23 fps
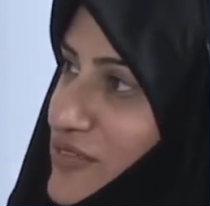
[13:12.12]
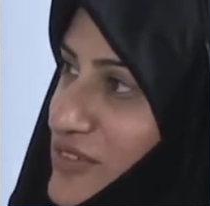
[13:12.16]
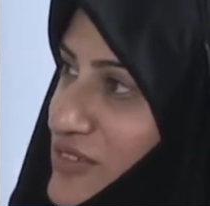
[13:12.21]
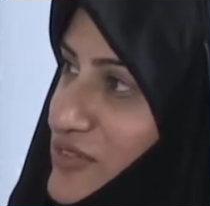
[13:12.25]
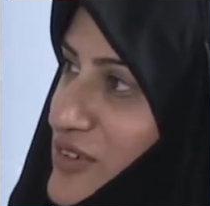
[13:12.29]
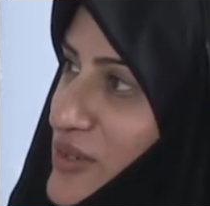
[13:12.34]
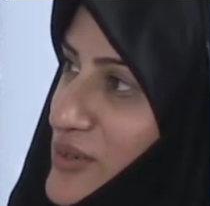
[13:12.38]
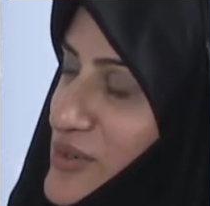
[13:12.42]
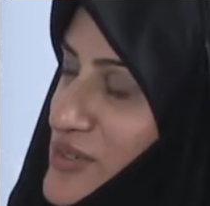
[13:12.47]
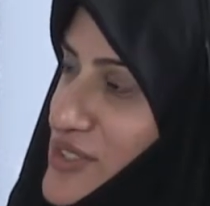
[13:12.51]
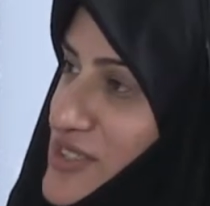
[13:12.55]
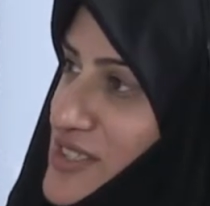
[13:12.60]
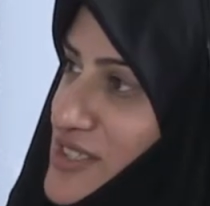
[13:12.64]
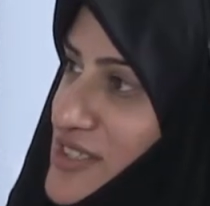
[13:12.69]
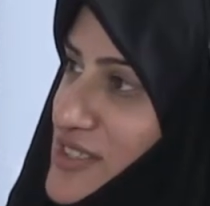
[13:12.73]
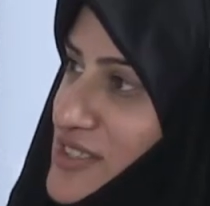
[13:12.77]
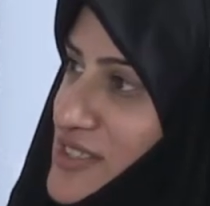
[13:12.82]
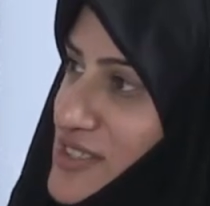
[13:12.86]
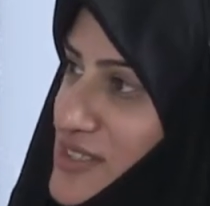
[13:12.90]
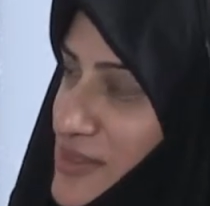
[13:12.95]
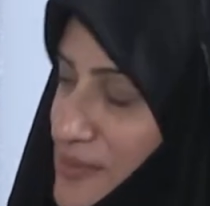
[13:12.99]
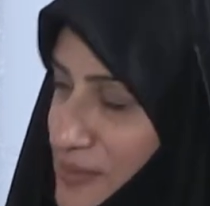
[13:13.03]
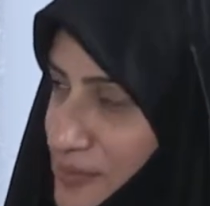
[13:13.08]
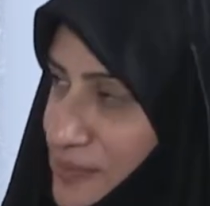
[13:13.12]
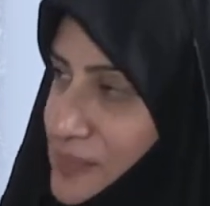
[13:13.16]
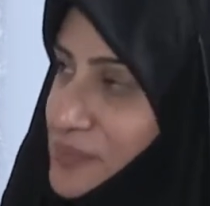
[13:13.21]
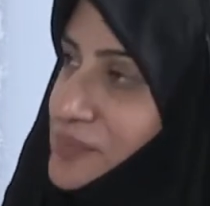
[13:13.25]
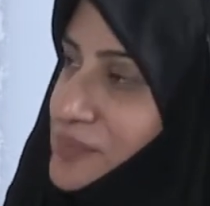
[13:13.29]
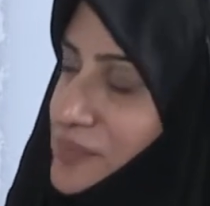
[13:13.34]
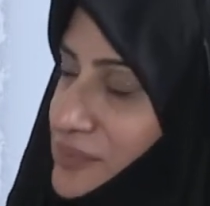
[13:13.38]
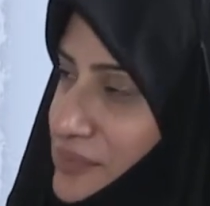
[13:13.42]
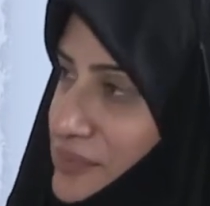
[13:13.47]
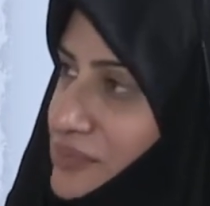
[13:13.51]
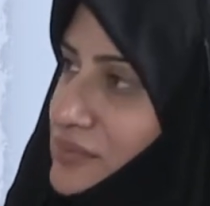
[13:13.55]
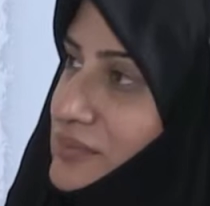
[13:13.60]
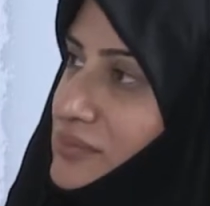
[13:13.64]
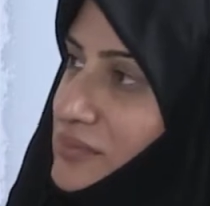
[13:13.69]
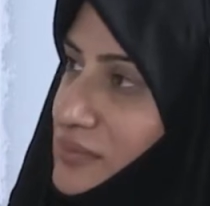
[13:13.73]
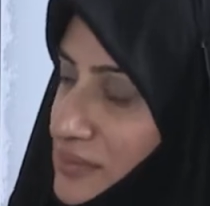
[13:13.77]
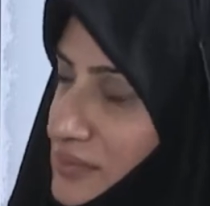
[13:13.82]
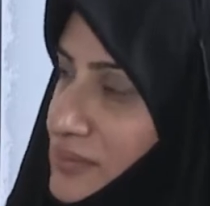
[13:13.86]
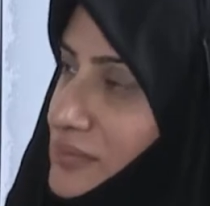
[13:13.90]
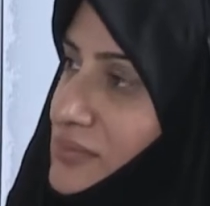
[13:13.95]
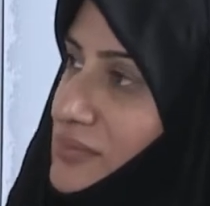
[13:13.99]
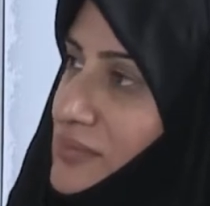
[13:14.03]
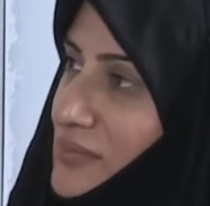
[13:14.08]
Grilled, oven roasted. Yeah, oven
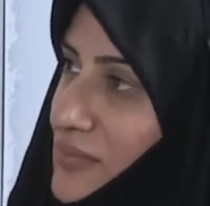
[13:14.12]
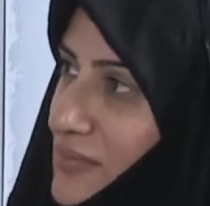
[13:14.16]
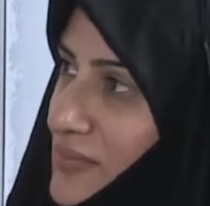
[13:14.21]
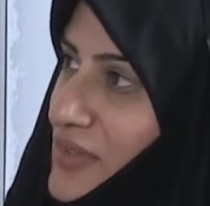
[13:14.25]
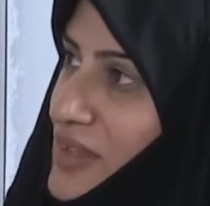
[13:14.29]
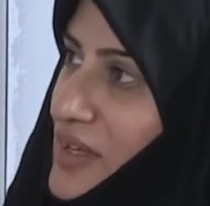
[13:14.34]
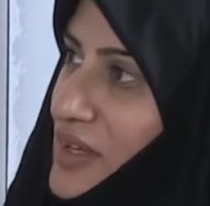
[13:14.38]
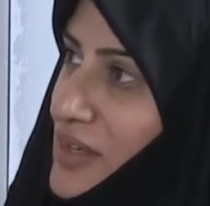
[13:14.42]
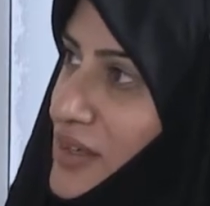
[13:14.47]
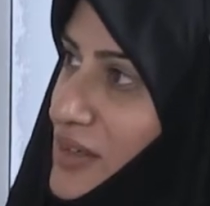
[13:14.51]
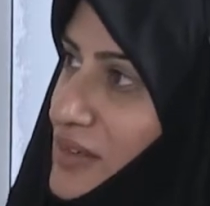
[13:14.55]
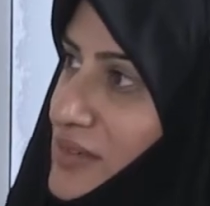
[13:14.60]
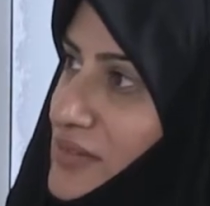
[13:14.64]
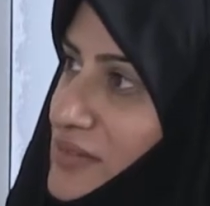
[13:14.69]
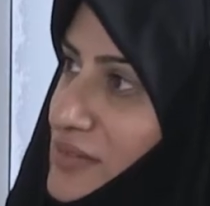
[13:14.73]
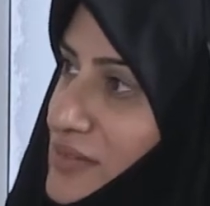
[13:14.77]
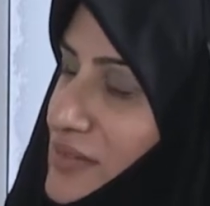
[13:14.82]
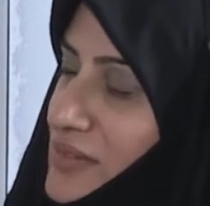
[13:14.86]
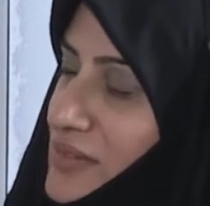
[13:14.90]
baked. That's